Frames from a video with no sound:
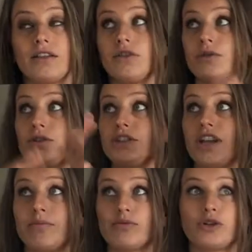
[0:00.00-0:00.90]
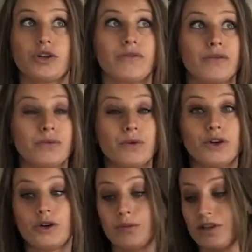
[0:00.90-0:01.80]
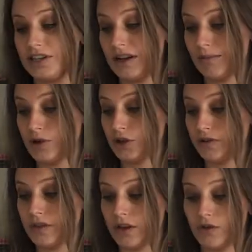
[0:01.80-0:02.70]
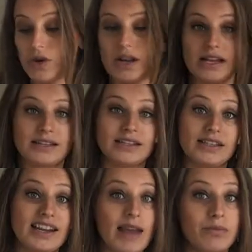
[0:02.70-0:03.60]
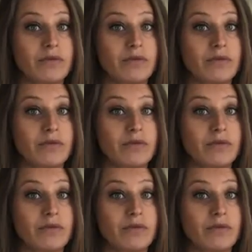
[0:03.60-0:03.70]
The temperature of the room, the temperature of the ingredients, the type